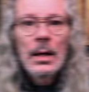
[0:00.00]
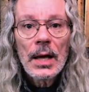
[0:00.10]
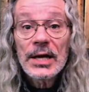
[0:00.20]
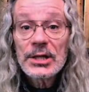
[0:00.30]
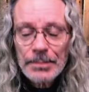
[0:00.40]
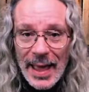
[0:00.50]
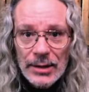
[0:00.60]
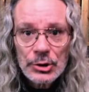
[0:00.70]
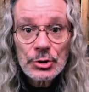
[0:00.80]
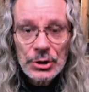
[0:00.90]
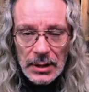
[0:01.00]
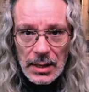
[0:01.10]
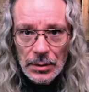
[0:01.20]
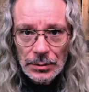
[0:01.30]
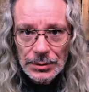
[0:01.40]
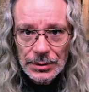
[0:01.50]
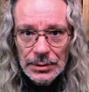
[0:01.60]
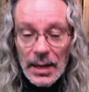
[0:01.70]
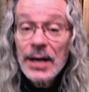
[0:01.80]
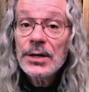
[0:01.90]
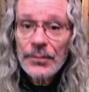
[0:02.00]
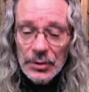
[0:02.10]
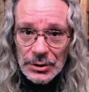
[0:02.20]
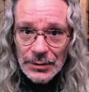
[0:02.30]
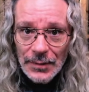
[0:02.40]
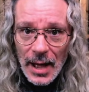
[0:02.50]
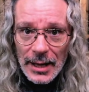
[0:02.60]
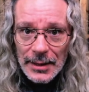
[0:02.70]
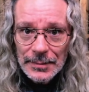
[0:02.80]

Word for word: Expand your skills and diversify.